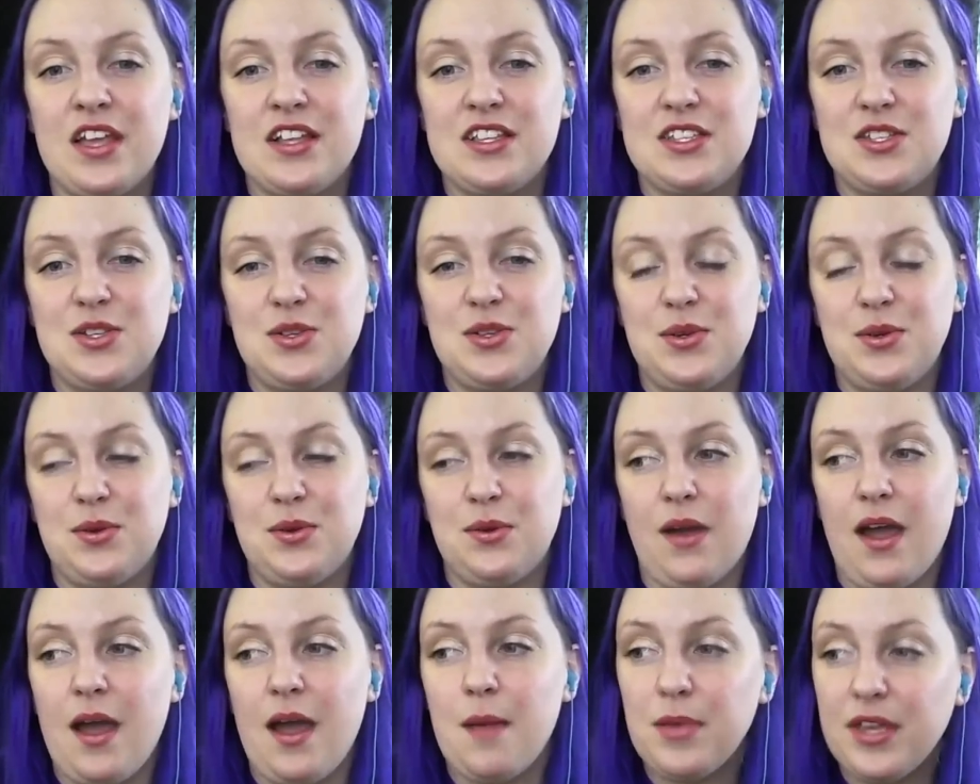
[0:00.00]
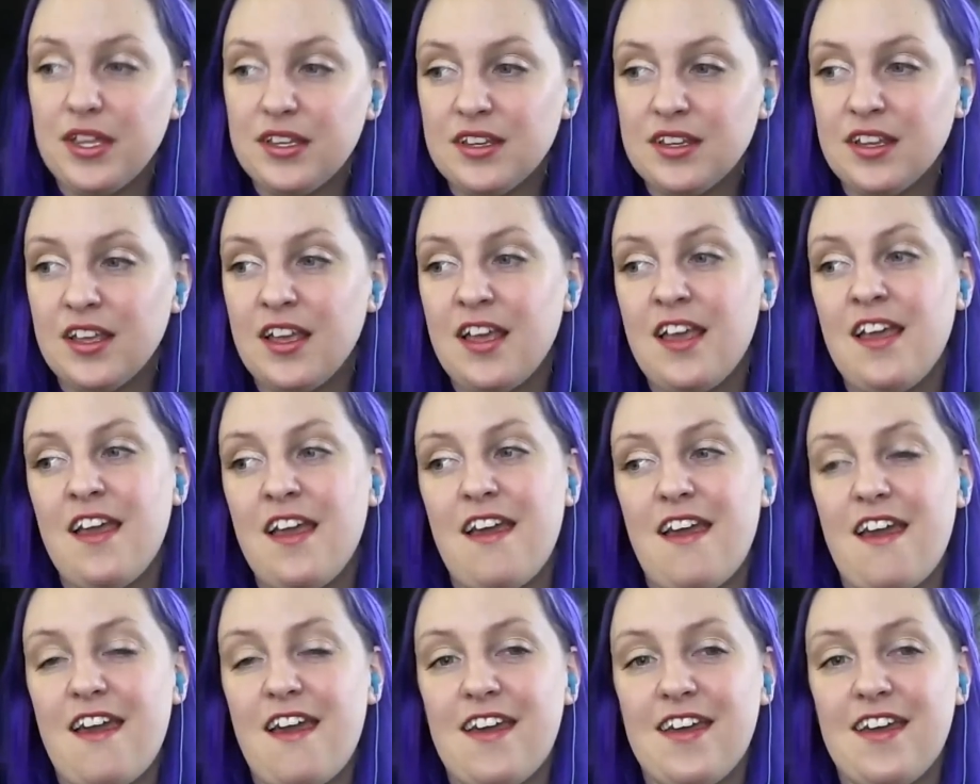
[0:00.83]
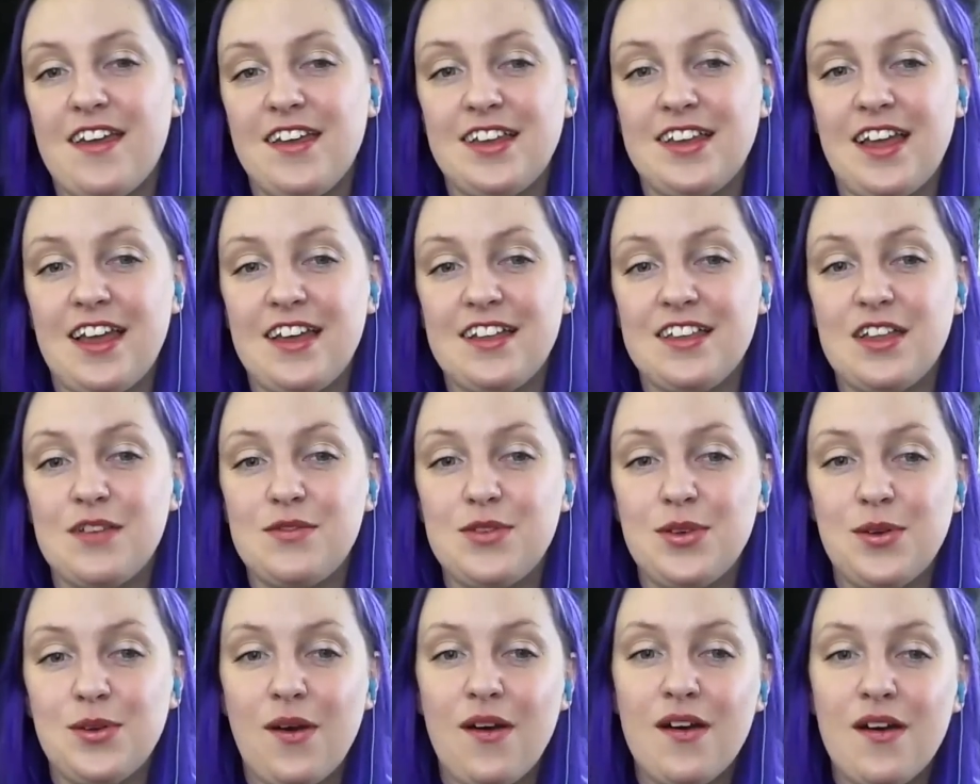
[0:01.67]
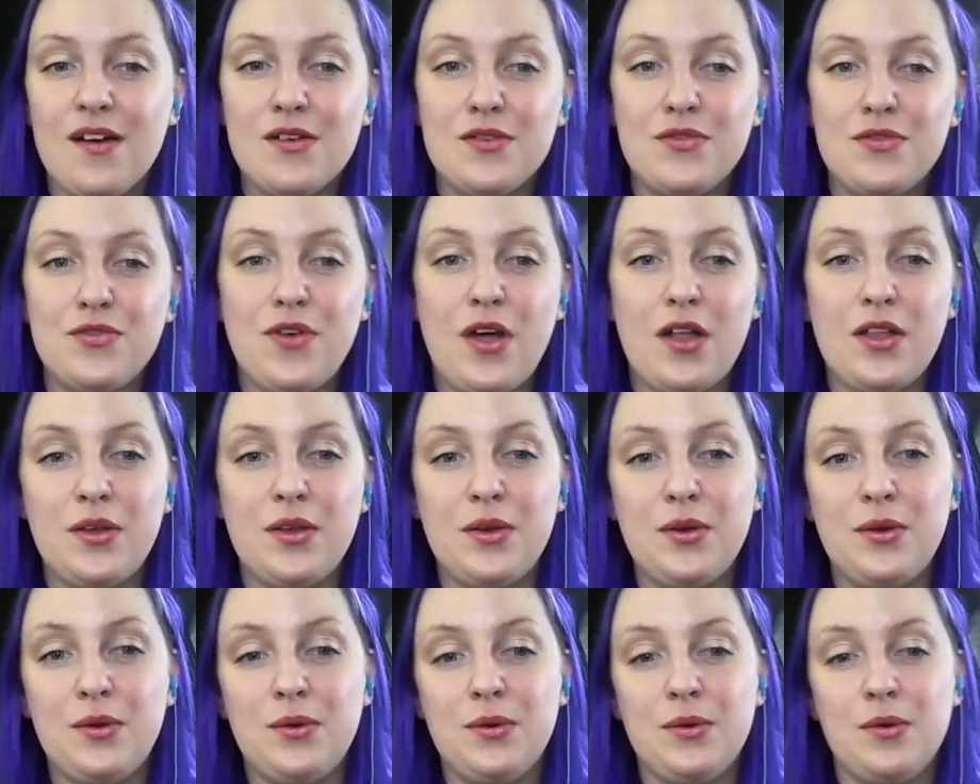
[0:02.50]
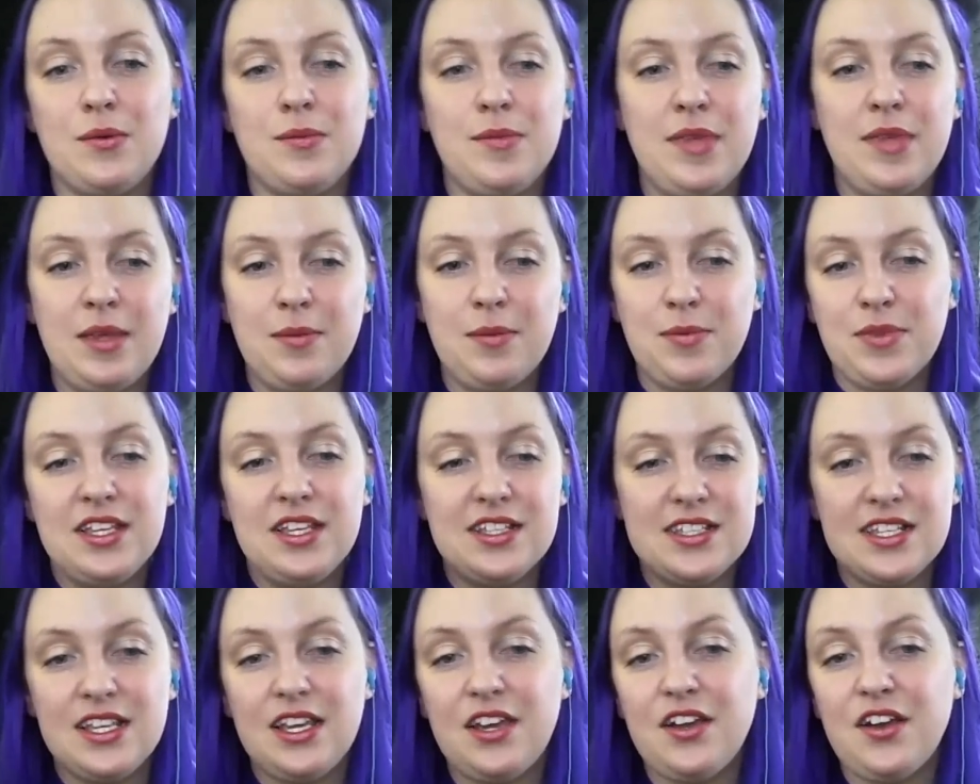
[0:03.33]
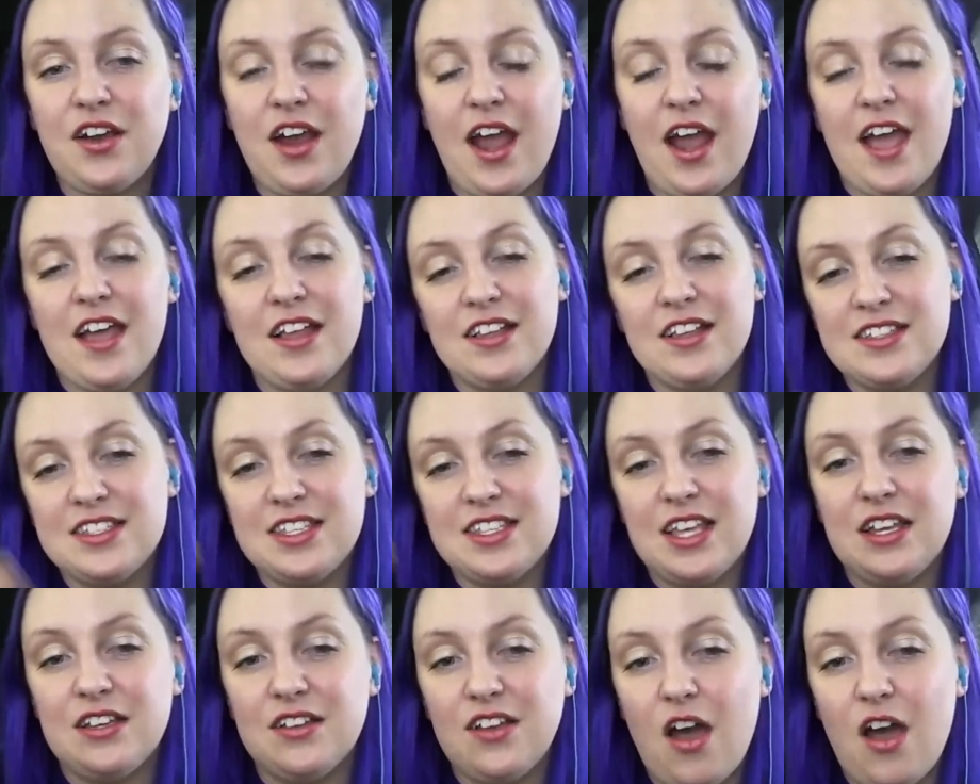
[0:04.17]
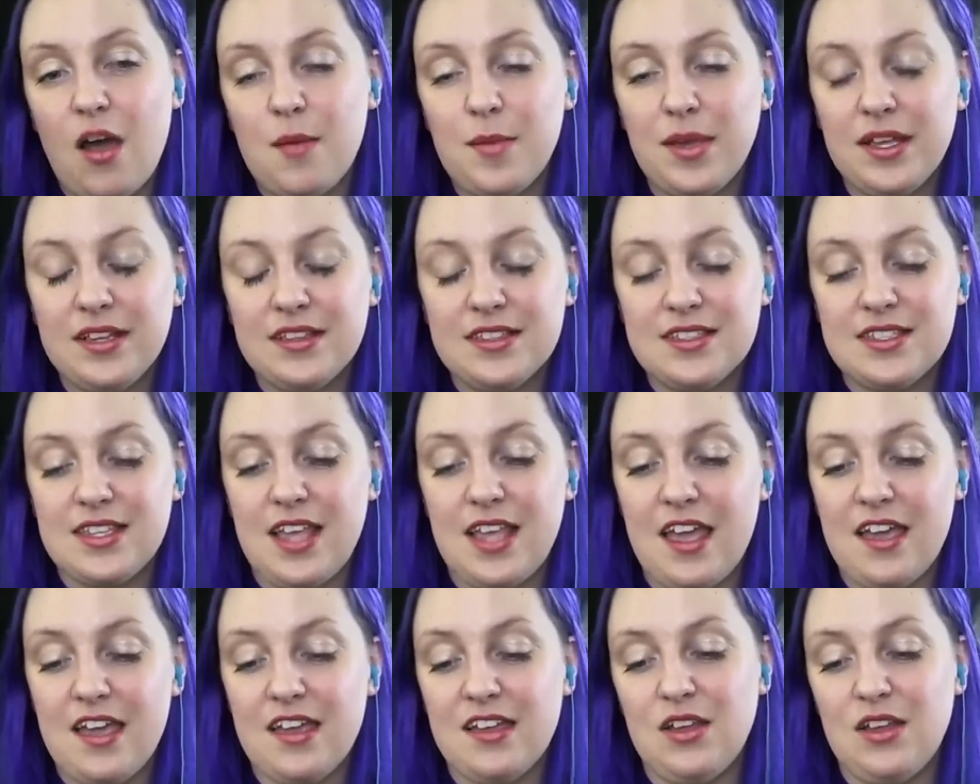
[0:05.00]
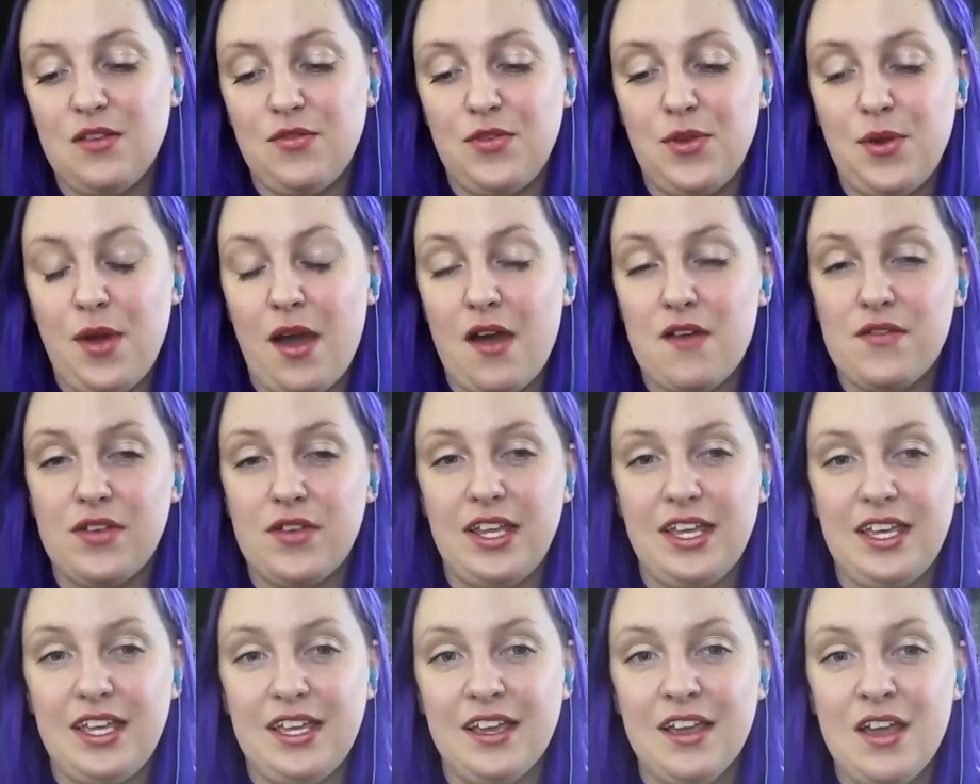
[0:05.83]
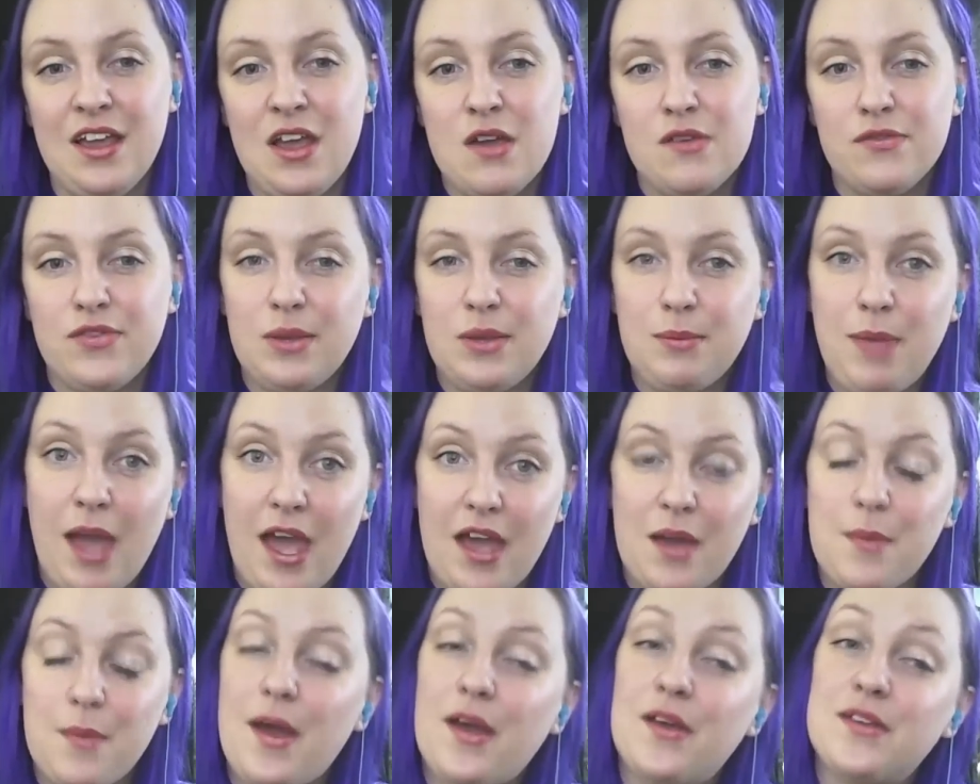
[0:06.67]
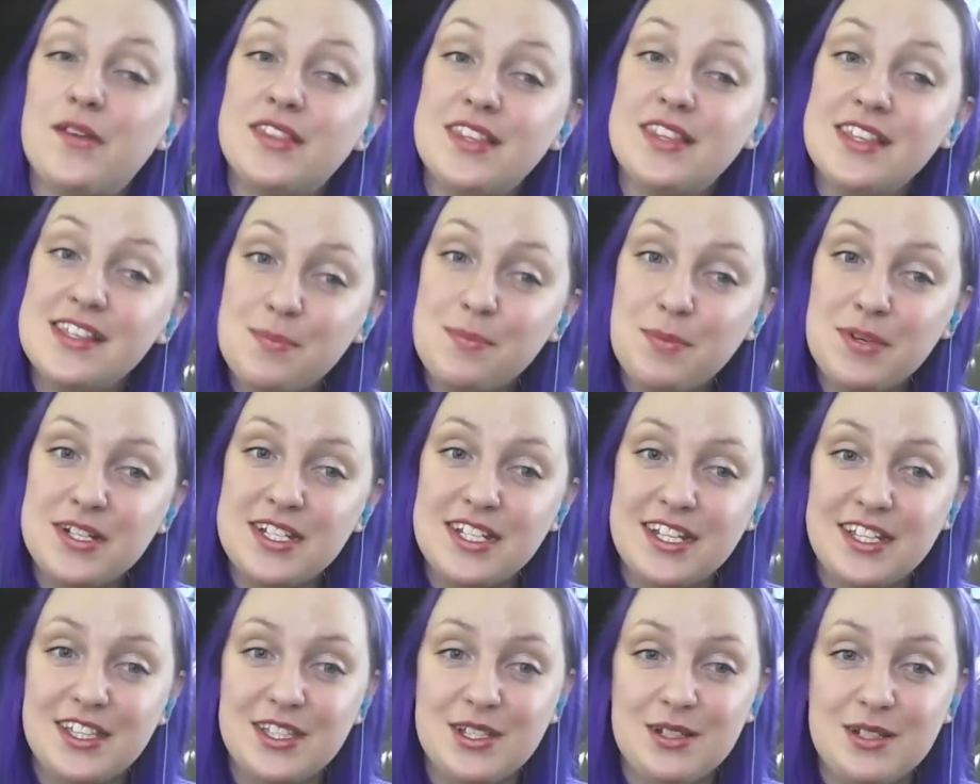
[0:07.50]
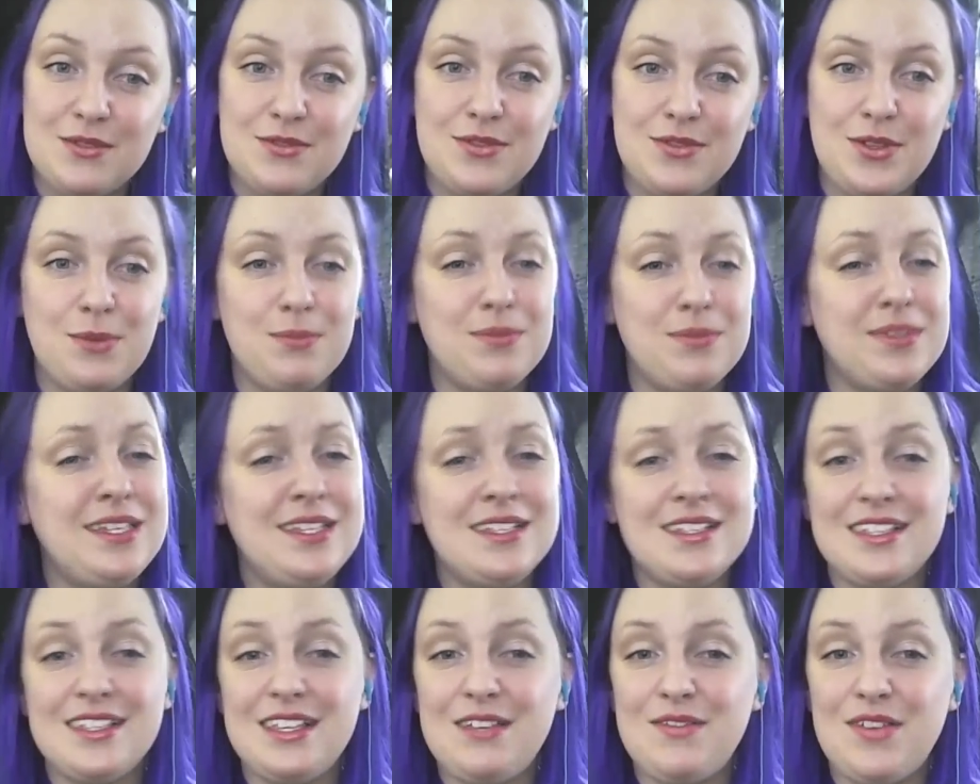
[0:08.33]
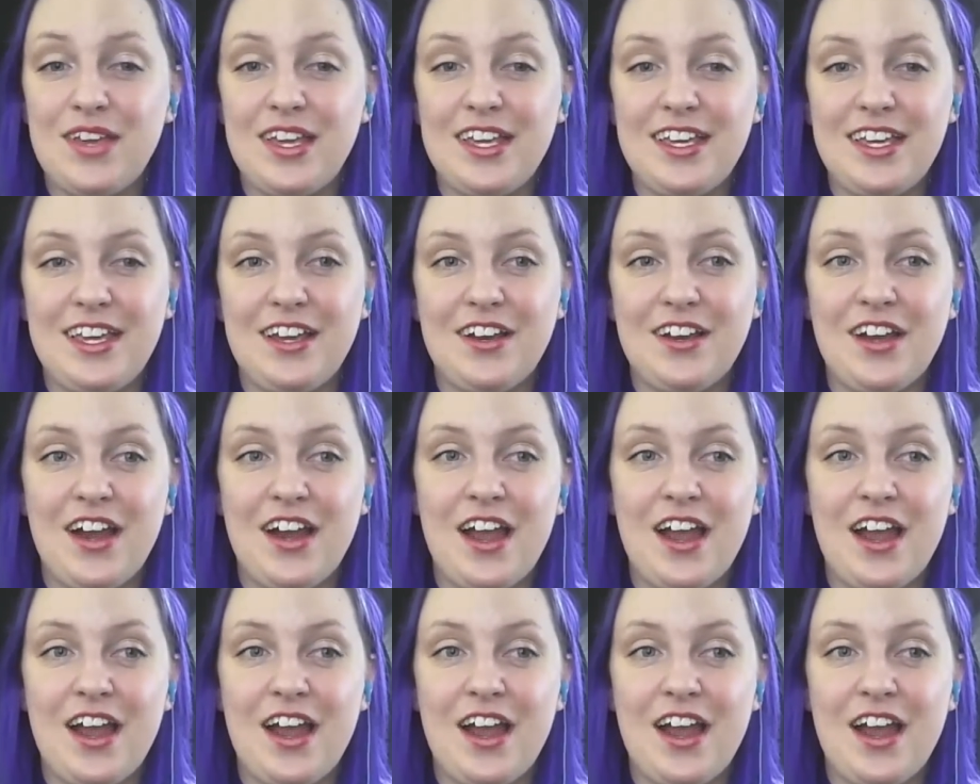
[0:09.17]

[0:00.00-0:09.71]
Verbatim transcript: to happen. And I love you all. Follow me please here and send comments. And if you have any feedback about this particular review, please leave it here